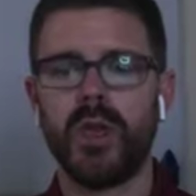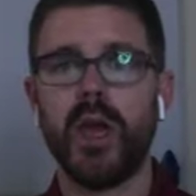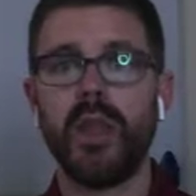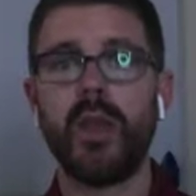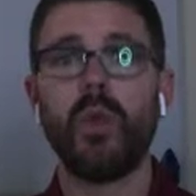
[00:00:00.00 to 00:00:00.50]

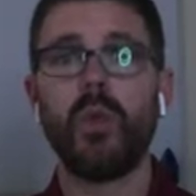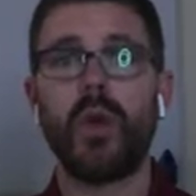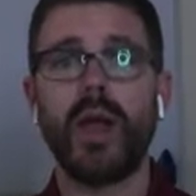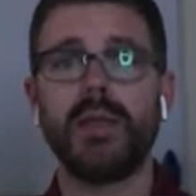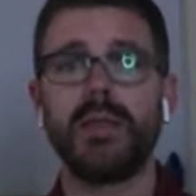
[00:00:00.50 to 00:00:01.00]
And then we'll
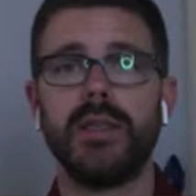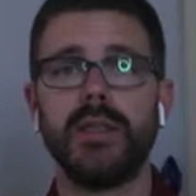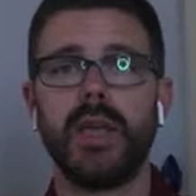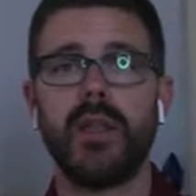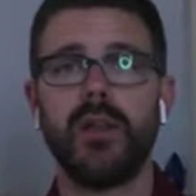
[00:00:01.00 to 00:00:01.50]
practice this
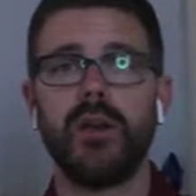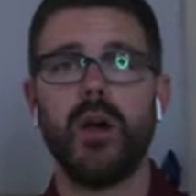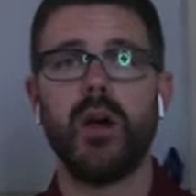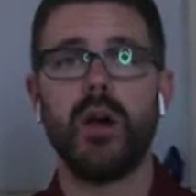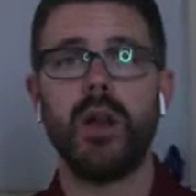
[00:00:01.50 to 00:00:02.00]
together
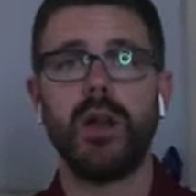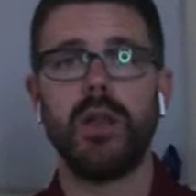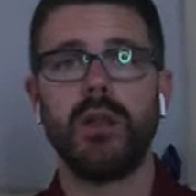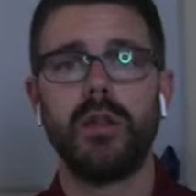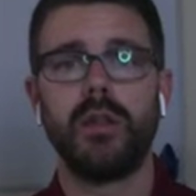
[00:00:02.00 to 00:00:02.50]
on
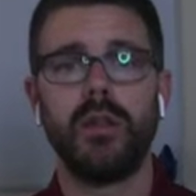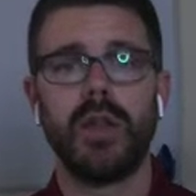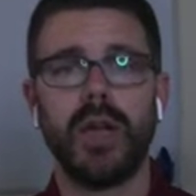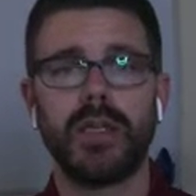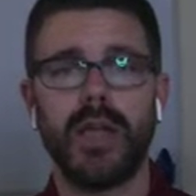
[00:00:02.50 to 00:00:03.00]
the
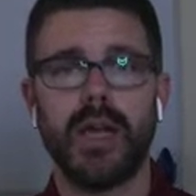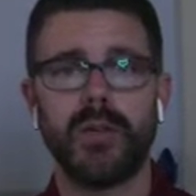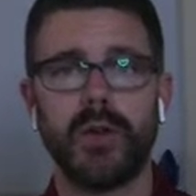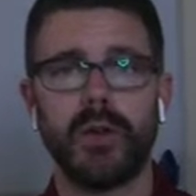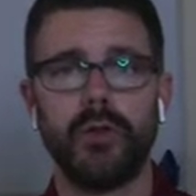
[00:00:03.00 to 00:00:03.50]
next class
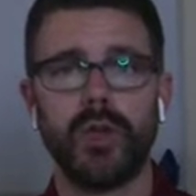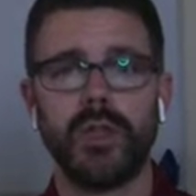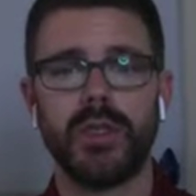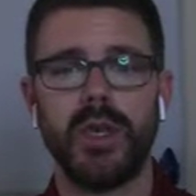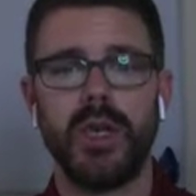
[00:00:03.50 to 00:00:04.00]
period for us.
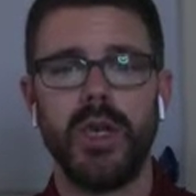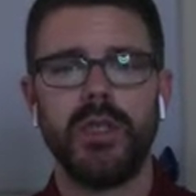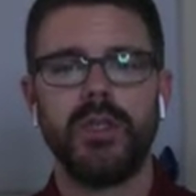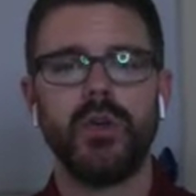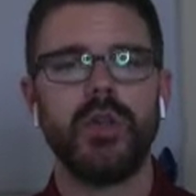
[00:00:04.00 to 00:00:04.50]

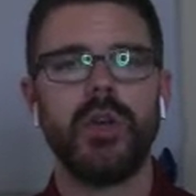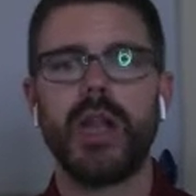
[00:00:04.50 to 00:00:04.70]
So you're not